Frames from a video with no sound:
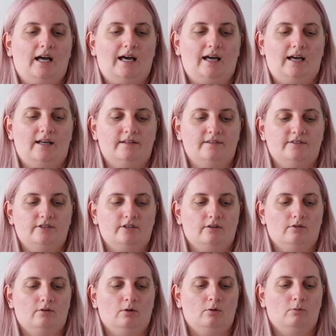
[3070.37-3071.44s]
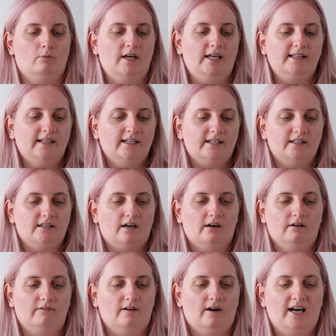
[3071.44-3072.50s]
And weirdly
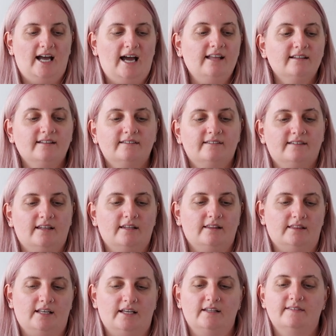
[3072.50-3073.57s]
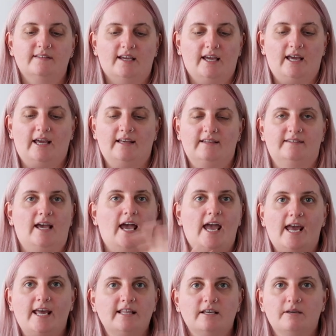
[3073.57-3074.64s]
enough, I hadn't seen these ears
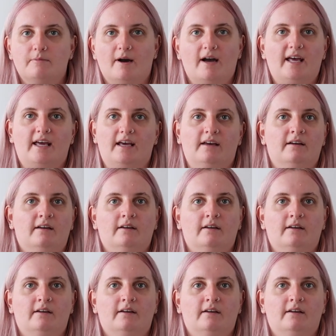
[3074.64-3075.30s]
anywhere